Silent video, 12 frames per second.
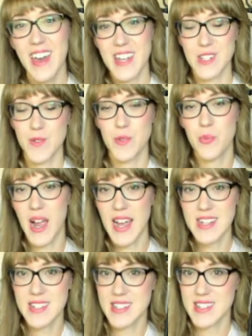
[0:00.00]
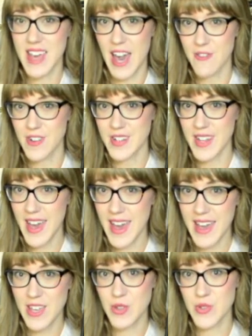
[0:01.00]
So if you practice this every
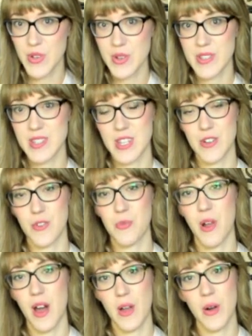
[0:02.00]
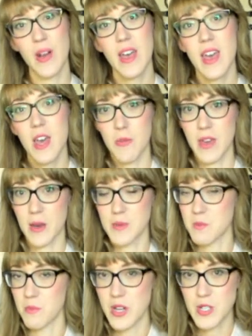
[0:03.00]
day, you'll notice that your vibrato
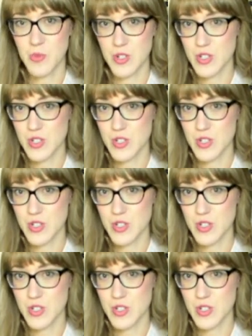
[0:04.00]
becomes much more